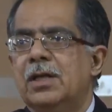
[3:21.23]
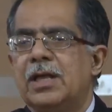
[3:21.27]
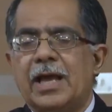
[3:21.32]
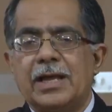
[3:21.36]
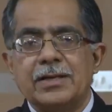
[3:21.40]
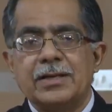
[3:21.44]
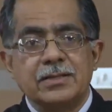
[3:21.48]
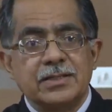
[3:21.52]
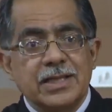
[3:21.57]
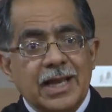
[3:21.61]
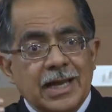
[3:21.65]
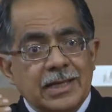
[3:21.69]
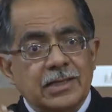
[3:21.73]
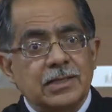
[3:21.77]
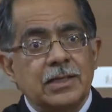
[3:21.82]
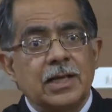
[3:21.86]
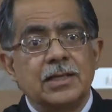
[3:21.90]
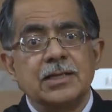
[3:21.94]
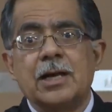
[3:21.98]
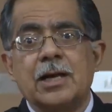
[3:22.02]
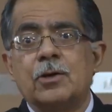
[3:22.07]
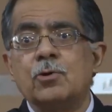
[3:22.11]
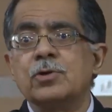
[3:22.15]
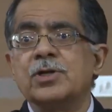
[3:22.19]
And that
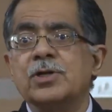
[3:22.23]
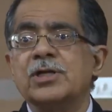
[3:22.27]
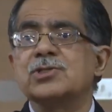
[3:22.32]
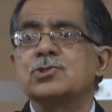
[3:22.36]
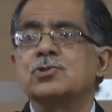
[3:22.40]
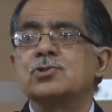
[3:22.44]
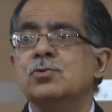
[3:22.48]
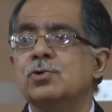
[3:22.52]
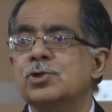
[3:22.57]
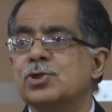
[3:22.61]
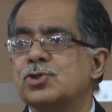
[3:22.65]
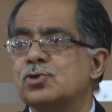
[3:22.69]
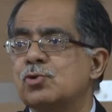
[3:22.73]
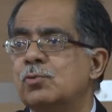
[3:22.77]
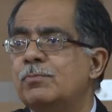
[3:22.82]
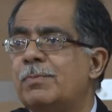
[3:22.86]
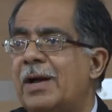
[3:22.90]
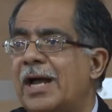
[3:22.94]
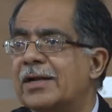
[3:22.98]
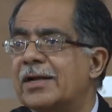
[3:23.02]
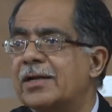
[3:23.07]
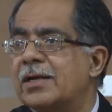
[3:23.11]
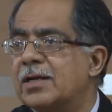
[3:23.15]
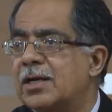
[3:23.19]
allowed us to issue
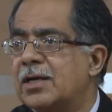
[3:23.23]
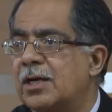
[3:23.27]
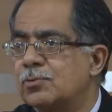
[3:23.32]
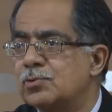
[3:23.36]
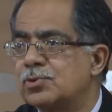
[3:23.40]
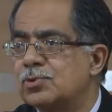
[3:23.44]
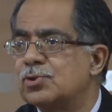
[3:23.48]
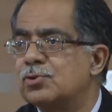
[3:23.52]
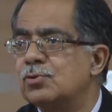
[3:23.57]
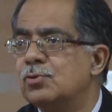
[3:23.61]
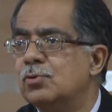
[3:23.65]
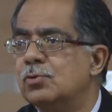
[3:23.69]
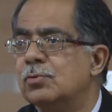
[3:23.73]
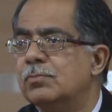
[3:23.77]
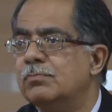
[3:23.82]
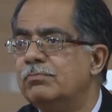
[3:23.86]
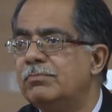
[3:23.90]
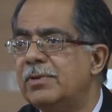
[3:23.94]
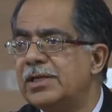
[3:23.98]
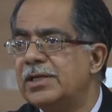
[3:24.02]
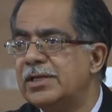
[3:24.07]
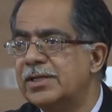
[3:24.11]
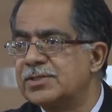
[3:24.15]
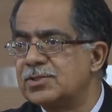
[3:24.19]
bank accounts to
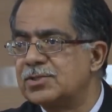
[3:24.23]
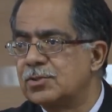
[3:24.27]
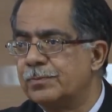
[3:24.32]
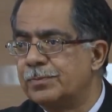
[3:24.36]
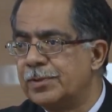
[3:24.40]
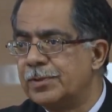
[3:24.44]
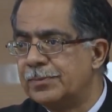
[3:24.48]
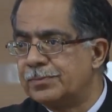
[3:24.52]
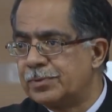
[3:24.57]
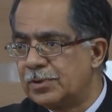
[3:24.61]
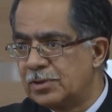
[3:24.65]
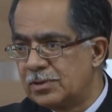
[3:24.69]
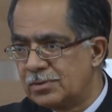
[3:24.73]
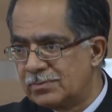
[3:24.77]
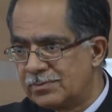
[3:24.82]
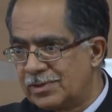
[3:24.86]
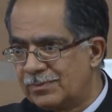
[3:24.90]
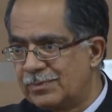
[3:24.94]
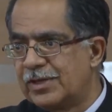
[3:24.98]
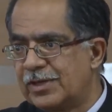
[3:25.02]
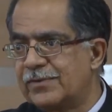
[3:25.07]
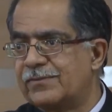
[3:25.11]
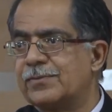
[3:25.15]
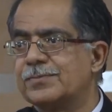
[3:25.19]
millions of people. We
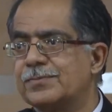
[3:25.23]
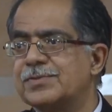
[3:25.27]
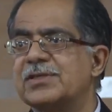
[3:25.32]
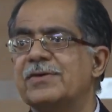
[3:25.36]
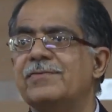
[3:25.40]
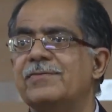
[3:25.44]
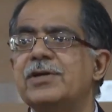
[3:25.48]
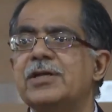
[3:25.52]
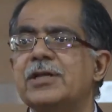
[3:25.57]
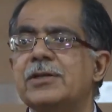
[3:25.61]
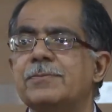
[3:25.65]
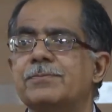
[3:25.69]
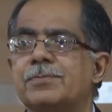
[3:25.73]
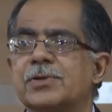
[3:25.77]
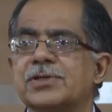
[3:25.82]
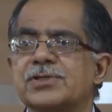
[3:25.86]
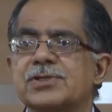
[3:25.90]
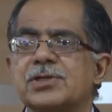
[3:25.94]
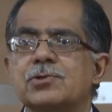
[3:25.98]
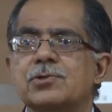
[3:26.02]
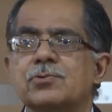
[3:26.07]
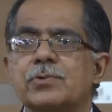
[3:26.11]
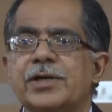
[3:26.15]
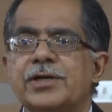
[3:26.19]
went from 17%
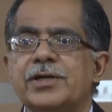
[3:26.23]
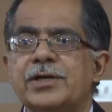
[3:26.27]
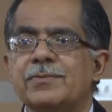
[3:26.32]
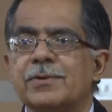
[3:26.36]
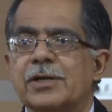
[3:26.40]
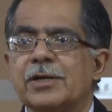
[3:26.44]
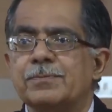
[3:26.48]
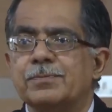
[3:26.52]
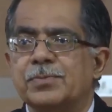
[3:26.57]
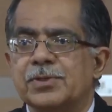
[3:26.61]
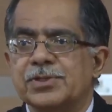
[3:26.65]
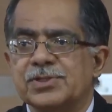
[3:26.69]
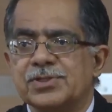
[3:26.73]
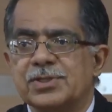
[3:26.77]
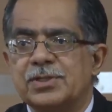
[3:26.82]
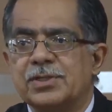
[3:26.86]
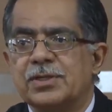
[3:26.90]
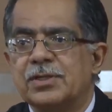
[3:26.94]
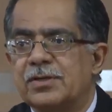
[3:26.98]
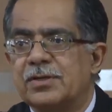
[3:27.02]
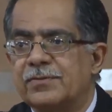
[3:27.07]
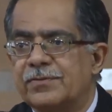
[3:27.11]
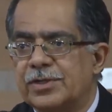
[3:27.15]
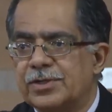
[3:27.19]
to
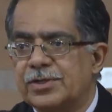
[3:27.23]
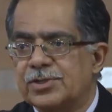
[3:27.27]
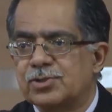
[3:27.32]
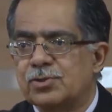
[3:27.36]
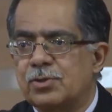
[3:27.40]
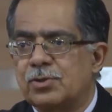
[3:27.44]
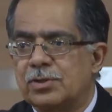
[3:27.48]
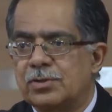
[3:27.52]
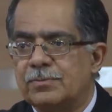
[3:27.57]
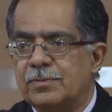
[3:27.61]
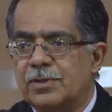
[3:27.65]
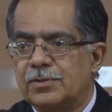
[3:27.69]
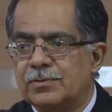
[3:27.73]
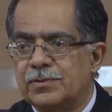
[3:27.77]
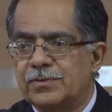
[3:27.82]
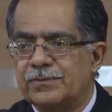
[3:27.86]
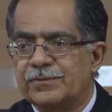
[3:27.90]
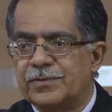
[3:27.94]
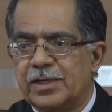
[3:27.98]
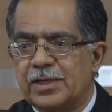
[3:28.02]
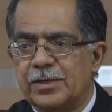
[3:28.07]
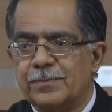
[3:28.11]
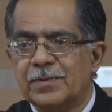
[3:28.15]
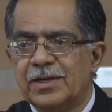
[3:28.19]
81% in a very short amount
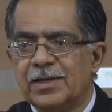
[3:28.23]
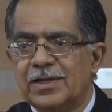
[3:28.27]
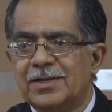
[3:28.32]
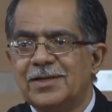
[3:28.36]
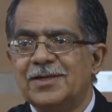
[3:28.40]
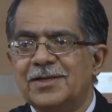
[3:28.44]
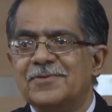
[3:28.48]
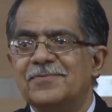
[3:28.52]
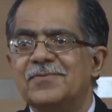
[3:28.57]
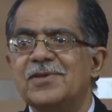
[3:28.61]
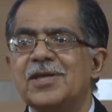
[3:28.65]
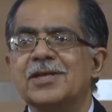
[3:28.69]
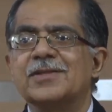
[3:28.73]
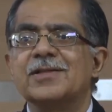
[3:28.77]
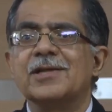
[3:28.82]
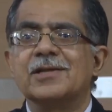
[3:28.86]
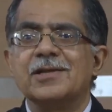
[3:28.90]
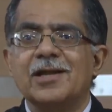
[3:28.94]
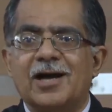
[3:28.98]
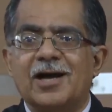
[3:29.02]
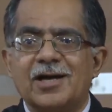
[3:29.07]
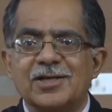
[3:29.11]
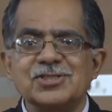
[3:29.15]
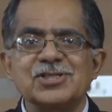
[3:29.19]
of time. We are the
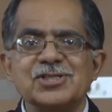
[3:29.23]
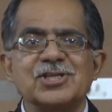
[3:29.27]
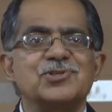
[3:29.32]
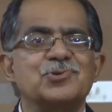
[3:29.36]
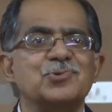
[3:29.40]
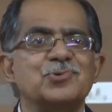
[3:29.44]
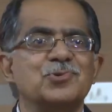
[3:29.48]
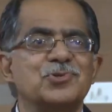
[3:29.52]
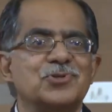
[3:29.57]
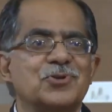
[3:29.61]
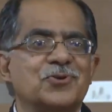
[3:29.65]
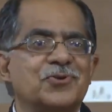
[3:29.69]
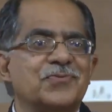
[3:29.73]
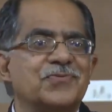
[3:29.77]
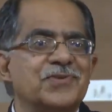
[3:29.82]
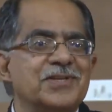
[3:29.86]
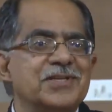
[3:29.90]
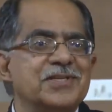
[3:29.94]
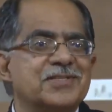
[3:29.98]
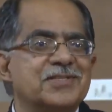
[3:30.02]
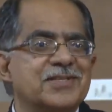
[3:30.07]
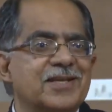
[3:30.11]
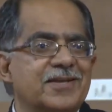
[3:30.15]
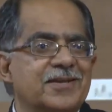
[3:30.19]
largest user of
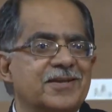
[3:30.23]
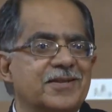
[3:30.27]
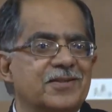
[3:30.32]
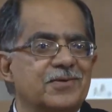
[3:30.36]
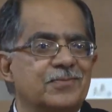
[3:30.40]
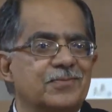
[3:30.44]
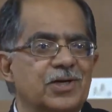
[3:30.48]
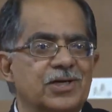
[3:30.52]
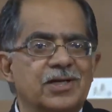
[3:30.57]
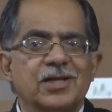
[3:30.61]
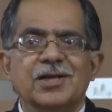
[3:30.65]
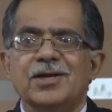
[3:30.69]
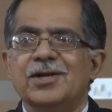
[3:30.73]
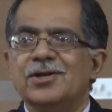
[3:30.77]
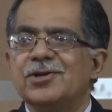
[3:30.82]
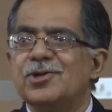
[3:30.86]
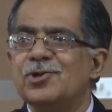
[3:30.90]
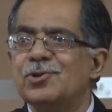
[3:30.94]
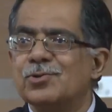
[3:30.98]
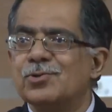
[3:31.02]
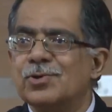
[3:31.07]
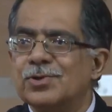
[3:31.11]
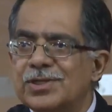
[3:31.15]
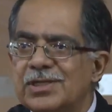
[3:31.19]
e-sign in the world.
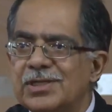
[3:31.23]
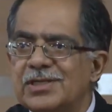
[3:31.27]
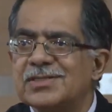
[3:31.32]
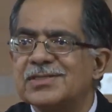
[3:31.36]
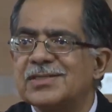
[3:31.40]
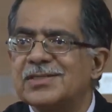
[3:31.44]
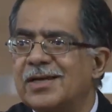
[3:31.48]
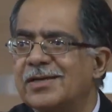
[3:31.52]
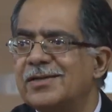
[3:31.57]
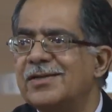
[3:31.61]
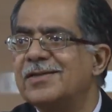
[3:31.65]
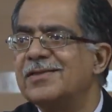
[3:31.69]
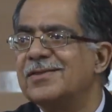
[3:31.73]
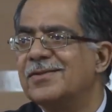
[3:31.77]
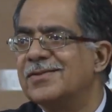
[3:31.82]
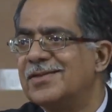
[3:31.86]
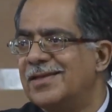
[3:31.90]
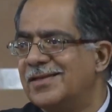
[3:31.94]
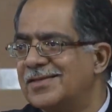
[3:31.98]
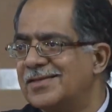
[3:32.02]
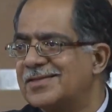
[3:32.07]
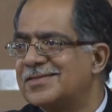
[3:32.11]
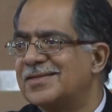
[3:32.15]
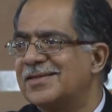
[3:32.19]
Do you know e-sign
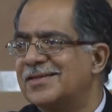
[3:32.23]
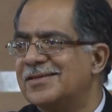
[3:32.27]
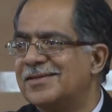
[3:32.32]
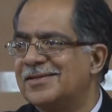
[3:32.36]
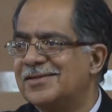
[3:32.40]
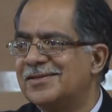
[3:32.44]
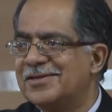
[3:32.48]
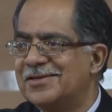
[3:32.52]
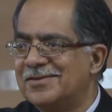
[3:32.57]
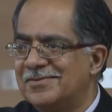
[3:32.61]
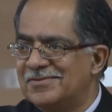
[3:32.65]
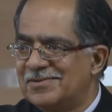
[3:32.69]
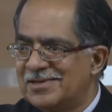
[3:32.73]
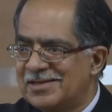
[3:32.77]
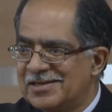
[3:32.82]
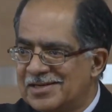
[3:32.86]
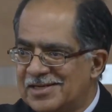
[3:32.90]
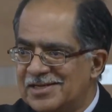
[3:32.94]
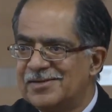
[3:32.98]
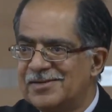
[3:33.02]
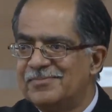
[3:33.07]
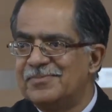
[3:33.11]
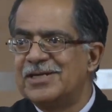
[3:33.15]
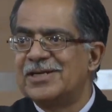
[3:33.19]
is
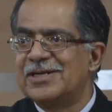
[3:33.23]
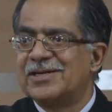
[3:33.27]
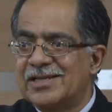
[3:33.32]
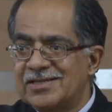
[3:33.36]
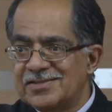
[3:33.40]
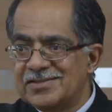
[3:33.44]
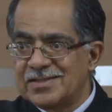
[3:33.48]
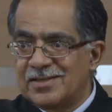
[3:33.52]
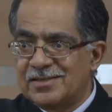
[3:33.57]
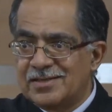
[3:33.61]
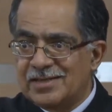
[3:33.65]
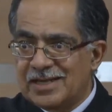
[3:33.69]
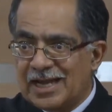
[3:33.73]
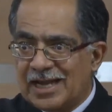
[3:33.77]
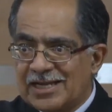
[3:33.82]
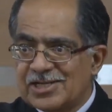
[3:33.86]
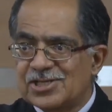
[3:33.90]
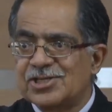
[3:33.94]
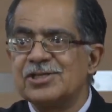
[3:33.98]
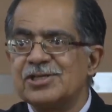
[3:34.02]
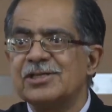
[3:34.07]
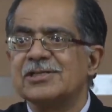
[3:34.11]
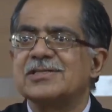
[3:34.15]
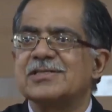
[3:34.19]
a
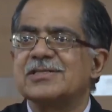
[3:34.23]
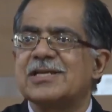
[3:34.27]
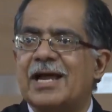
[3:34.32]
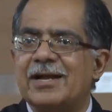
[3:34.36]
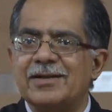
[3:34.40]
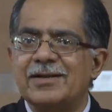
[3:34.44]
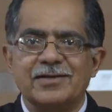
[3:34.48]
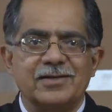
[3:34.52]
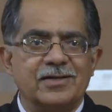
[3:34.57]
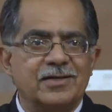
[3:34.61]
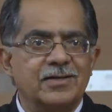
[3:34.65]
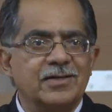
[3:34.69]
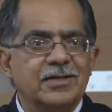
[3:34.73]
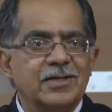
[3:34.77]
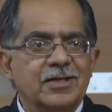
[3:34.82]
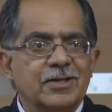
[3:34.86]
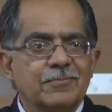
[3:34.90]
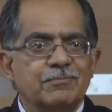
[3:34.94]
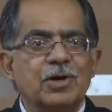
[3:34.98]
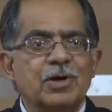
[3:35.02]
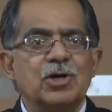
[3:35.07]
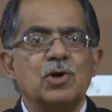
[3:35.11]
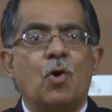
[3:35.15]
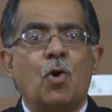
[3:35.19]
national standard,
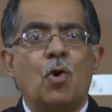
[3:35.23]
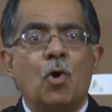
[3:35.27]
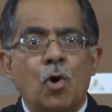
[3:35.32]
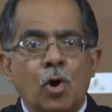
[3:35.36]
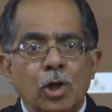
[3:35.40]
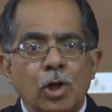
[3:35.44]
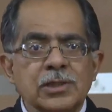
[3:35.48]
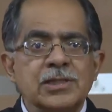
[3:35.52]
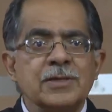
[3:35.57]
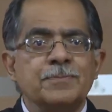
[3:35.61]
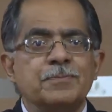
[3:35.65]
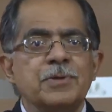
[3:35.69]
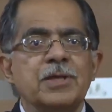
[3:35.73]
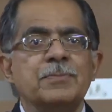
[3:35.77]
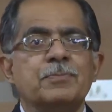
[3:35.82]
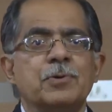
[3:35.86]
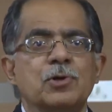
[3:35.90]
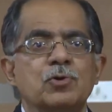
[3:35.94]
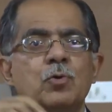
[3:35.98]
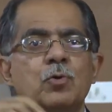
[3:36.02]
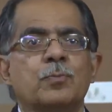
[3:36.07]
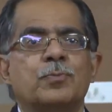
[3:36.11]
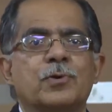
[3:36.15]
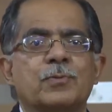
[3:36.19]
but all the
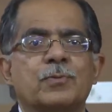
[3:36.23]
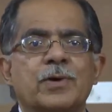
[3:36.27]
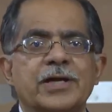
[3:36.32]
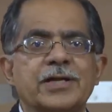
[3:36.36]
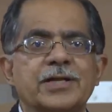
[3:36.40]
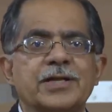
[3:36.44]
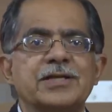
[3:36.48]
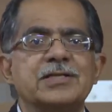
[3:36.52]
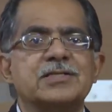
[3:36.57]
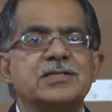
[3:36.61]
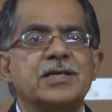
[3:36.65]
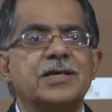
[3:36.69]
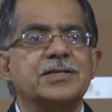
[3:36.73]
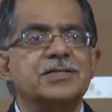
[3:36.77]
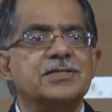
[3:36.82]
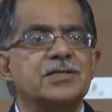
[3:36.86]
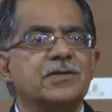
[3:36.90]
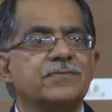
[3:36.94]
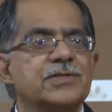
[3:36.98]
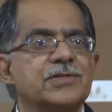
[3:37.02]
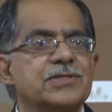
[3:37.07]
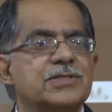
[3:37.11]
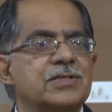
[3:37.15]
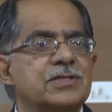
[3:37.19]
people who provide e-sign
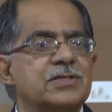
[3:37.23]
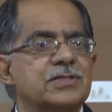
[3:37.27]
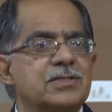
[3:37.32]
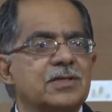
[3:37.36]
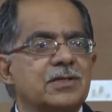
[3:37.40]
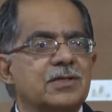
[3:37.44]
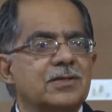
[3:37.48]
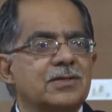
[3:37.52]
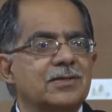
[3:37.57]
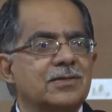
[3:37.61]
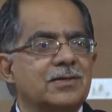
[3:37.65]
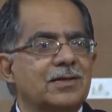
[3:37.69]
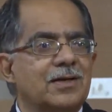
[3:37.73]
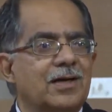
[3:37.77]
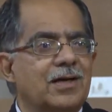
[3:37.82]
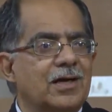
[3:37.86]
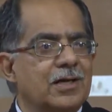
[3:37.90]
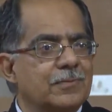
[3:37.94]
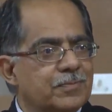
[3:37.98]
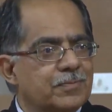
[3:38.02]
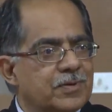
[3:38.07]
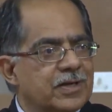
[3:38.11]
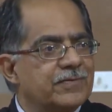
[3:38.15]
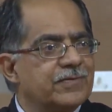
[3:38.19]
services
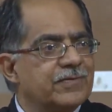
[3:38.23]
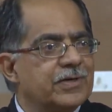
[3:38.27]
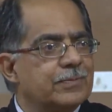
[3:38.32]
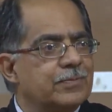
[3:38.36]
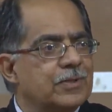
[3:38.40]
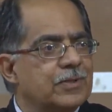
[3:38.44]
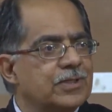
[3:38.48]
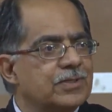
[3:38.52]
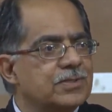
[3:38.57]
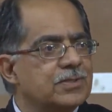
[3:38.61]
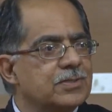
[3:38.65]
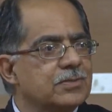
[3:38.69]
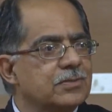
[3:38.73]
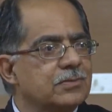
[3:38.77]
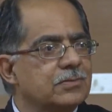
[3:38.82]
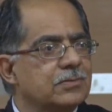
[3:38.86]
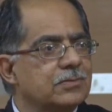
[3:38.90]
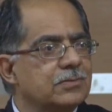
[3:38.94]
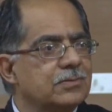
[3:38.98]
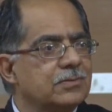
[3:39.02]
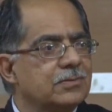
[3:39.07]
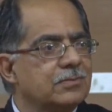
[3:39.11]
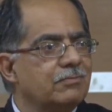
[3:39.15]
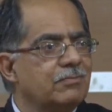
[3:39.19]
are private players.
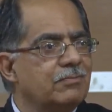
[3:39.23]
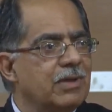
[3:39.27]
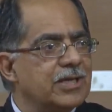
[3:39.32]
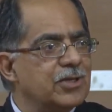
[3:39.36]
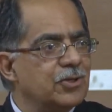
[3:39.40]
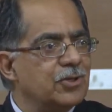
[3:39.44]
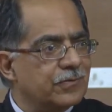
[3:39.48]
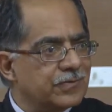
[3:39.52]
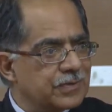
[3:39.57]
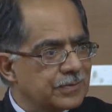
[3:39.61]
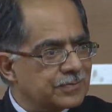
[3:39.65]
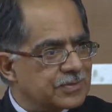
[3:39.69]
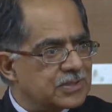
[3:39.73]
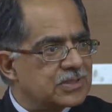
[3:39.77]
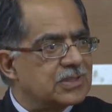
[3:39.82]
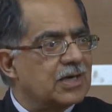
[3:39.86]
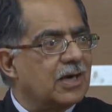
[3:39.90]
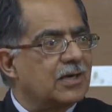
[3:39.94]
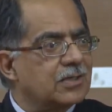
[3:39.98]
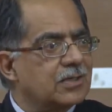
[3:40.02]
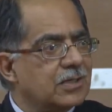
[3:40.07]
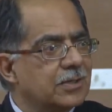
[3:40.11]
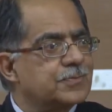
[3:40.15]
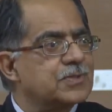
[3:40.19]
Many of them
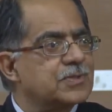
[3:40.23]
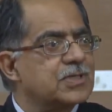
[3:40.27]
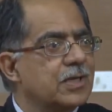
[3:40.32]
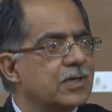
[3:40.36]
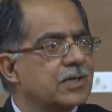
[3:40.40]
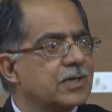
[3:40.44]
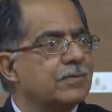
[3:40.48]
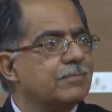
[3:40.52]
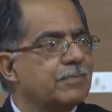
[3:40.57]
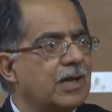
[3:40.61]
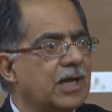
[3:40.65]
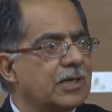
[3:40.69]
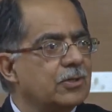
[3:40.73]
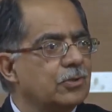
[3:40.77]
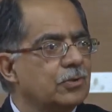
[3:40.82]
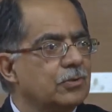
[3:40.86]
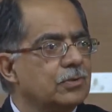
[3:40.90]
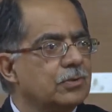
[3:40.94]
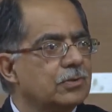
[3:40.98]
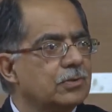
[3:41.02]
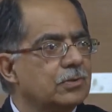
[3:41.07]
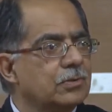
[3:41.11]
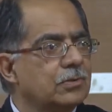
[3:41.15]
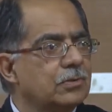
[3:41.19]
startups here in Bangalore.